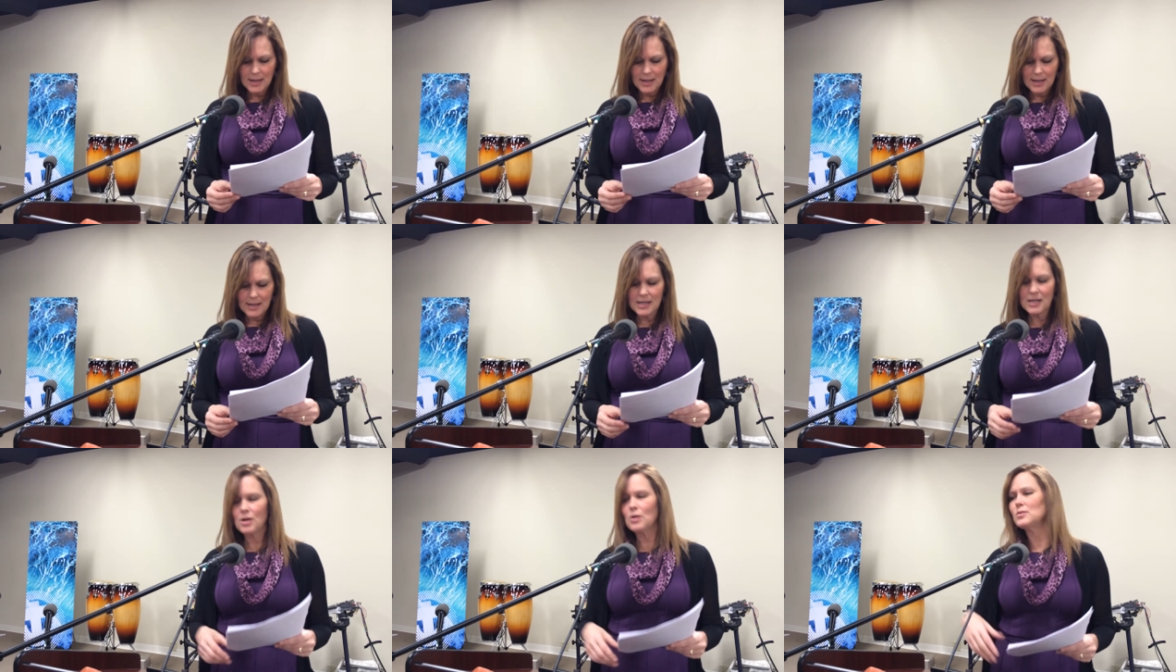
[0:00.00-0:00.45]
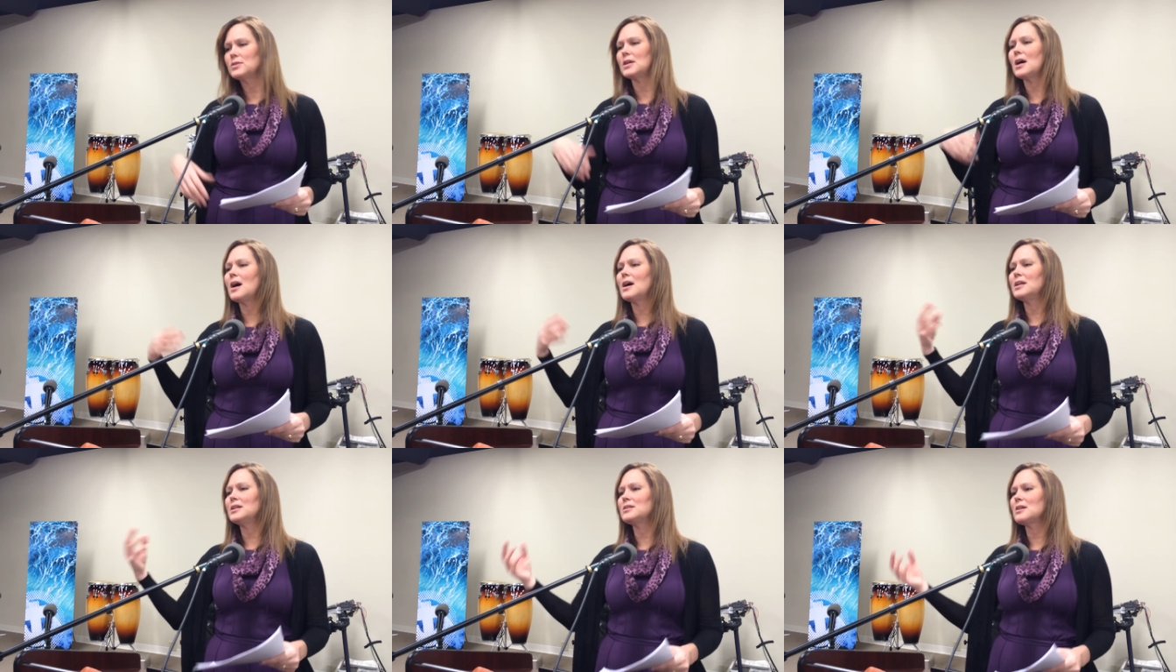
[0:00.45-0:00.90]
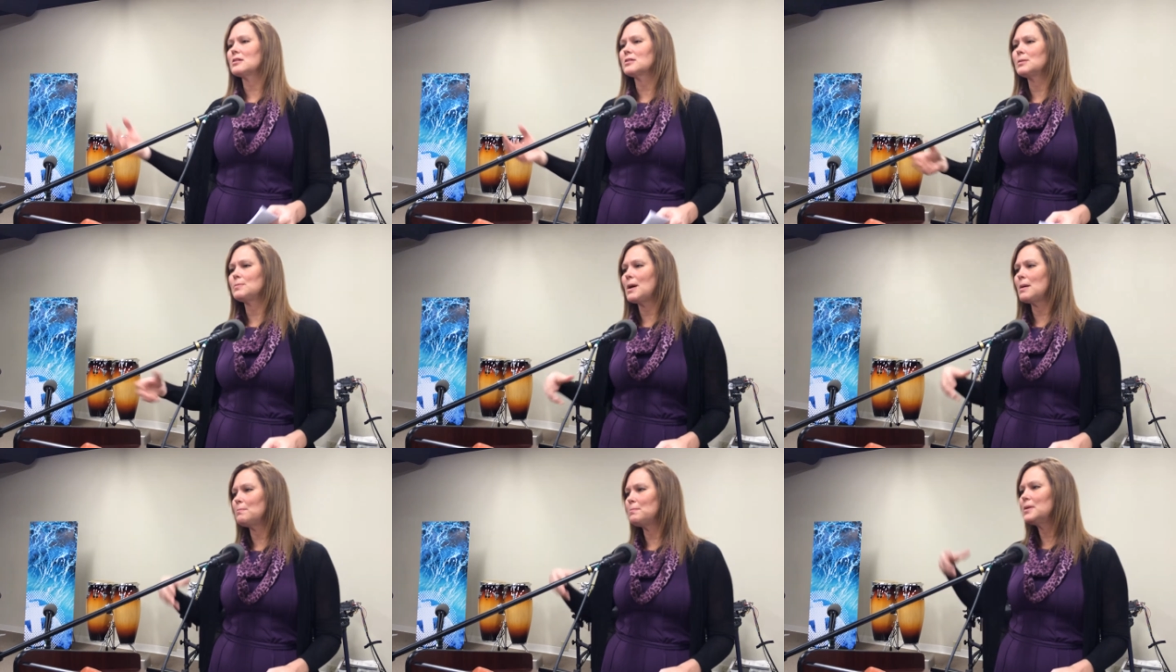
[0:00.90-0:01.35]
And he goes on, he
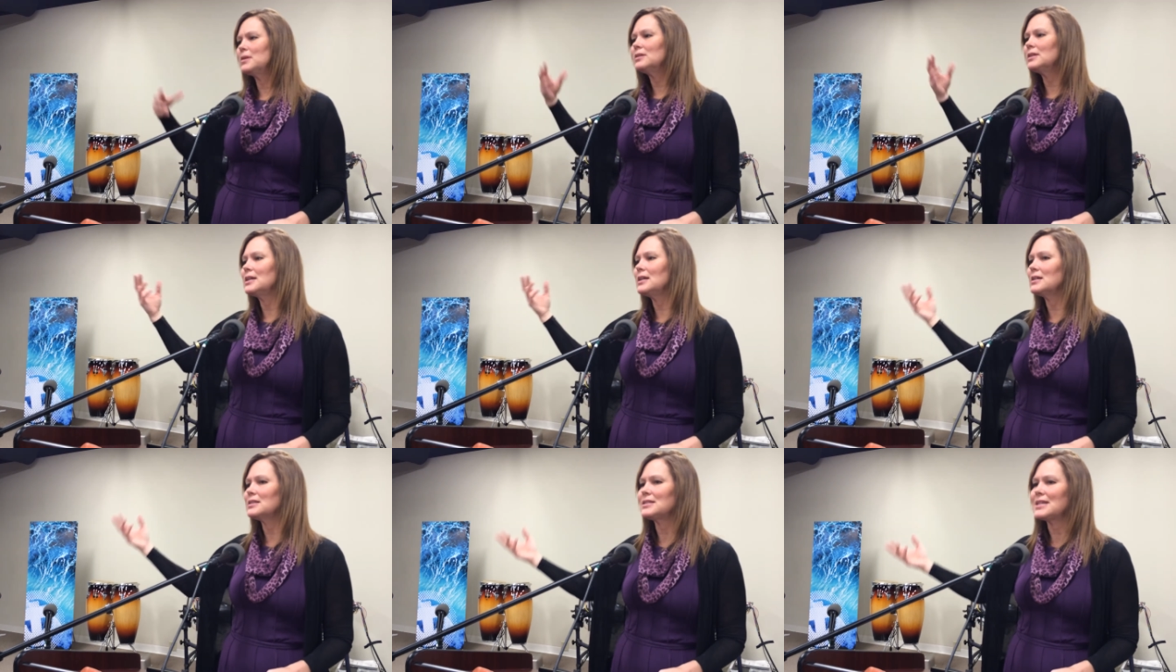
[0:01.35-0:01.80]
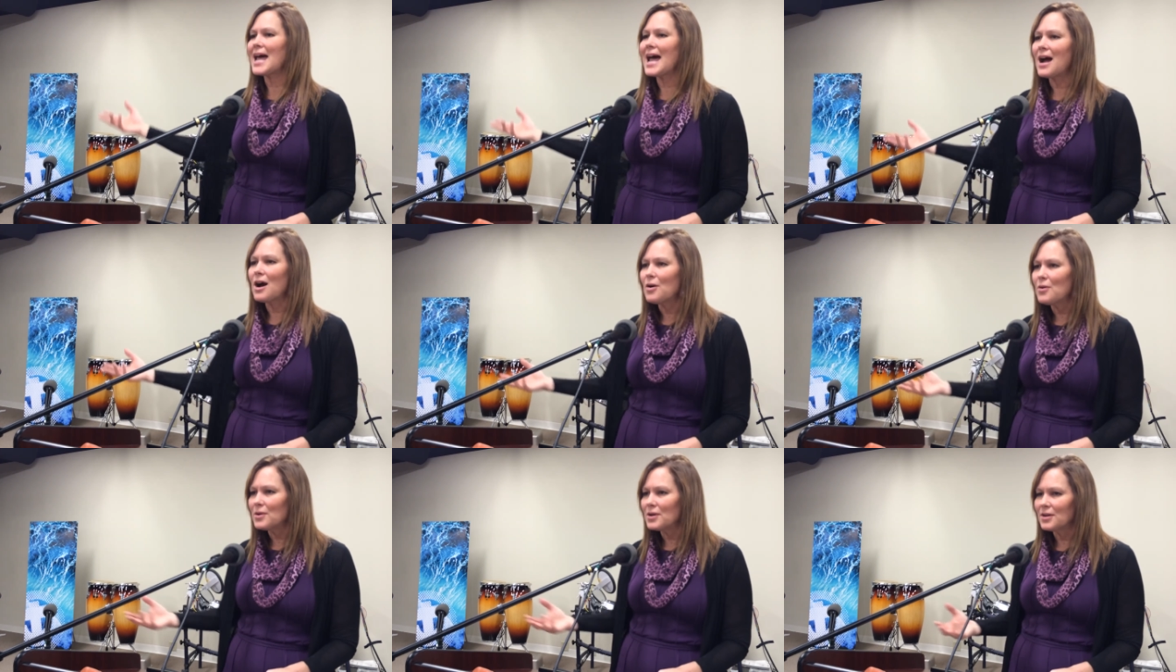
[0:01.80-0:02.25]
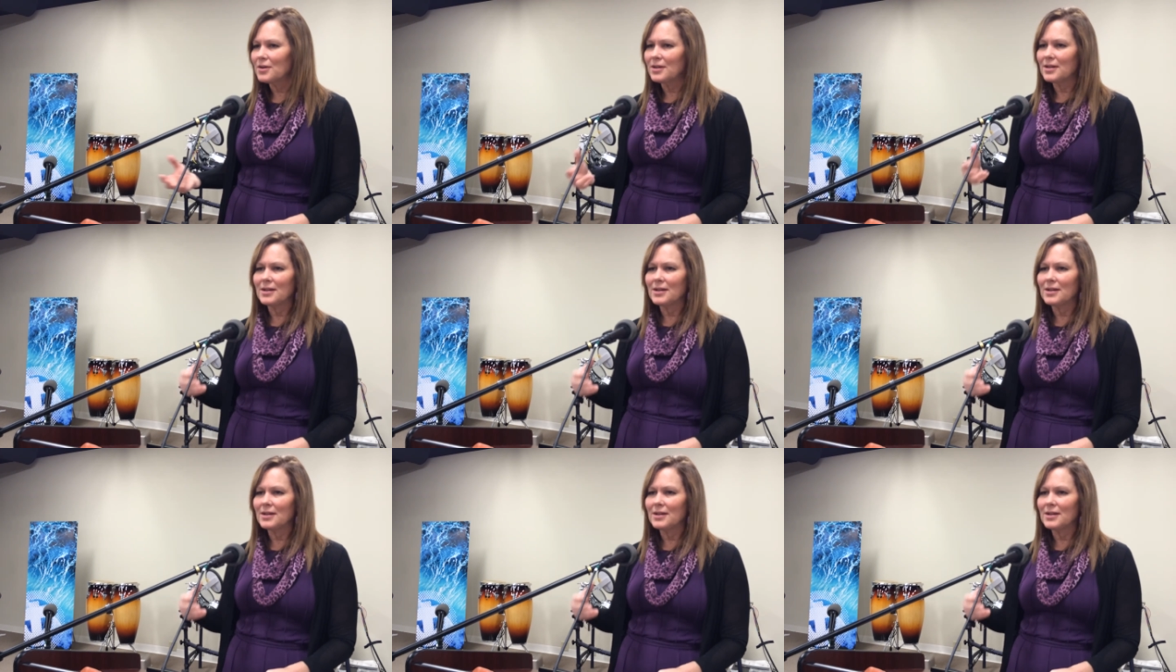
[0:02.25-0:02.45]
talks about building a tower